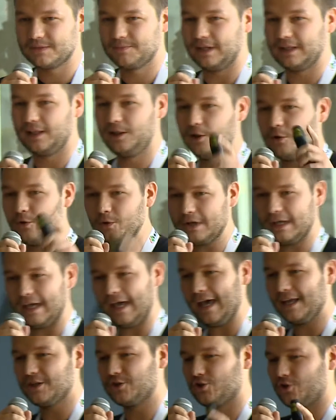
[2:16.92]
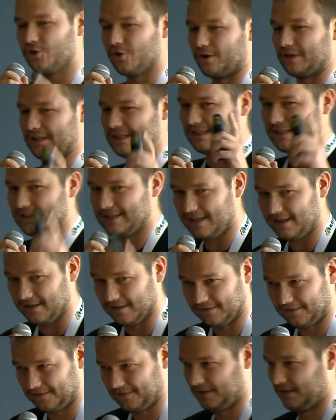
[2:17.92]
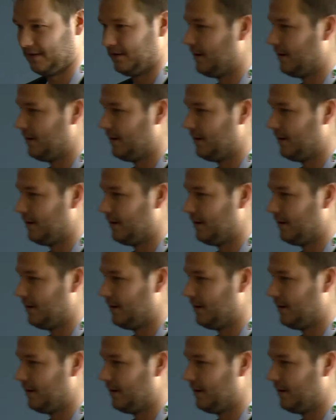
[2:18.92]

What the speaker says: but look at yourself.